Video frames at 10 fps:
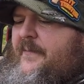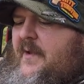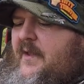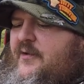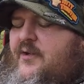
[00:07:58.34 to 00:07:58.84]

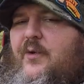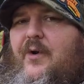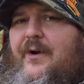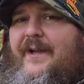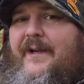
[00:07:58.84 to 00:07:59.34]
Now there's no
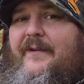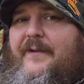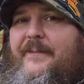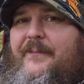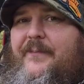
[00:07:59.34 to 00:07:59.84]
oil in it,
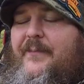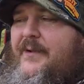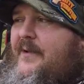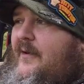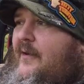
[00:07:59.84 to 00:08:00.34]

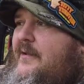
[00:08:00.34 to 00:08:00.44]
but they're all